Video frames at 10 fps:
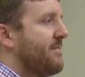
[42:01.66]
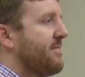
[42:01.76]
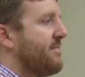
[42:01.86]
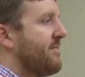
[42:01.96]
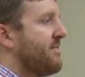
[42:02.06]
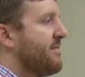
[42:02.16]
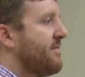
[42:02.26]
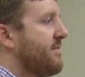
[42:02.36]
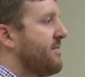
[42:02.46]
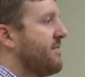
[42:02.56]
So you
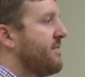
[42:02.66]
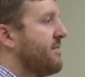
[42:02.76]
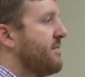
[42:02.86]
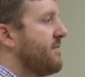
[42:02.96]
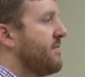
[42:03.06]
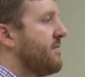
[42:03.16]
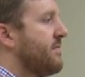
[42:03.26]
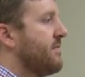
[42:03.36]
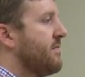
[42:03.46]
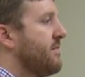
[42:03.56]
do that, that kind of
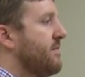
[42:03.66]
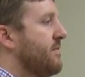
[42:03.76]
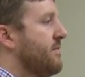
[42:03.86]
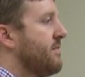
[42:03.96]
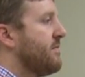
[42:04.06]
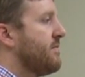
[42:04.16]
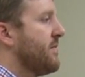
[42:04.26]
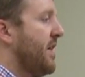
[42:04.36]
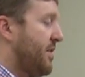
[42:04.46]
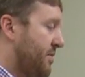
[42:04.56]
thing in your
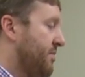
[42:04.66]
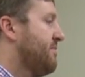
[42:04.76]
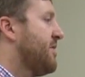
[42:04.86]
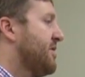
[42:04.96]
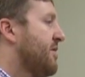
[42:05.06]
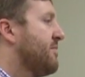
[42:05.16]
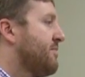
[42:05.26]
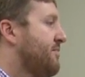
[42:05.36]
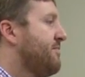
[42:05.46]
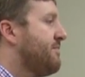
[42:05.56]
office? I do.
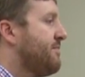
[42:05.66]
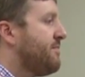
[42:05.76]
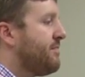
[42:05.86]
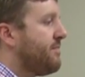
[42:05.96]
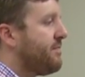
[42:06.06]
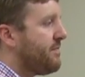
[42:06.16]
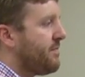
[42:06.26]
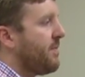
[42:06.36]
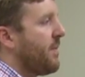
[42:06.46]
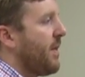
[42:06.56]
Do you,
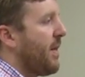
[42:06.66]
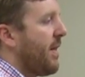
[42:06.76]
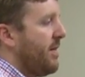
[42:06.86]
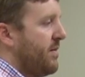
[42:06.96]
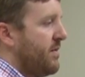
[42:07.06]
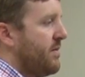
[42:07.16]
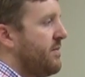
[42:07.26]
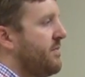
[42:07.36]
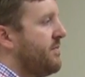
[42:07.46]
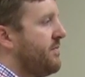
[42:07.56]
uh, do you
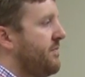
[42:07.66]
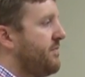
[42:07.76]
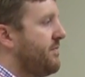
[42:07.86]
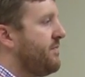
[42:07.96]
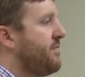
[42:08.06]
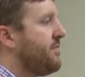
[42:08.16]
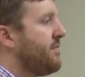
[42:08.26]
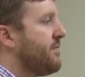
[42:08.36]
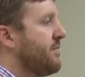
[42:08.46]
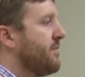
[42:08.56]
do the massage
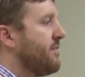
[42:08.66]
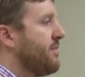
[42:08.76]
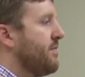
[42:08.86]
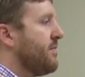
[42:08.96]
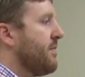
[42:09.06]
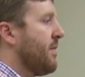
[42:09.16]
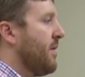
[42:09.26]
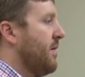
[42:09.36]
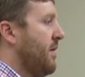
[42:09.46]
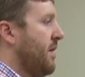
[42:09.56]
therapy as well?
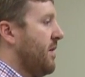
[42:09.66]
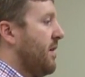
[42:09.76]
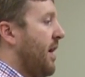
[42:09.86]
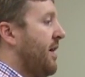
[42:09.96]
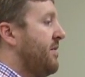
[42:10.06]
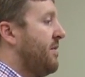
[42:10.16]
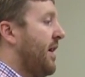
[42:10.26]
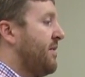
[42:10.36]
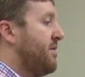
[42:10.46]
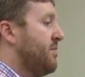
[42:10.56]
I do
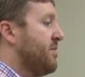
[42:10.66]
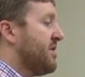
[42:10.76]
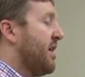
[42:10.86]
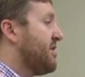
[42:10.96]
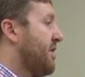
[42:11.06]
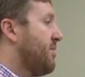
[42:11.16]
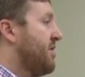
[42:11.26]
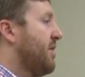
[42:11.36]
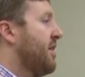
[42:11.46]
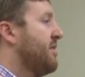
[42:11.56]
not do massage
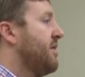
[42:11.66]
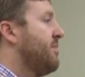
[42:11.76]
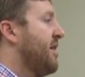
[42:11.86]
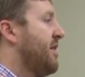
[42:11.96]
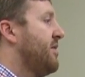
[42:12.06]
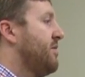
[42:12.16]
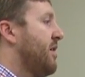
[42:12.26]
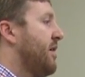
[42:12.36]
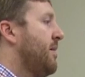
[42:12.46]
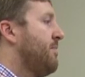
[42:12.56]
therapy directly, but I
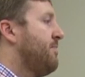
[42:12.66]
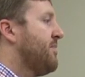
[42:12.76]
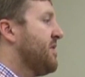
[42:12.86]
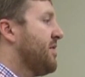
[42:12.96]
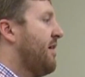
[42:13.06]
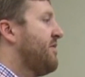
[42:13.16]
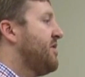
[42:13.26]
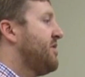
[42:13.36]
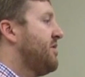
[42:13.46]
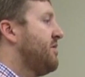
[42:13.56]
do um, soft
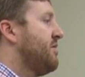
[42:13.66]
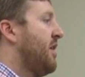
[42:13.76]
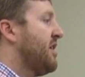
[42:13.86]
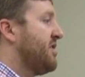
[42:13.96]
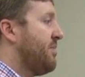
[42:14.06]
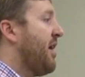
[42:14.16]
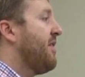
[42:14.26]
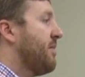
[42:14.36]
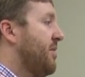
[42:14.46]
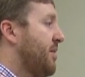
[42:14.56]
tissue
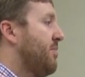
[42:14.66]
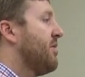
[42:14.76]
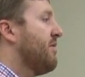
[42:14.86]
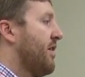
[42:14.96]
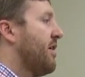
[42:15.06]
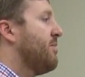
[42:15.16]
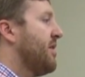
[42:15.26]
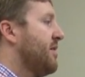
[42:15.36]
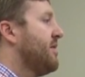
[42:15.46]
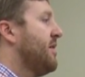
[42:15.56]
osteopathic manipulative therapy. Okay.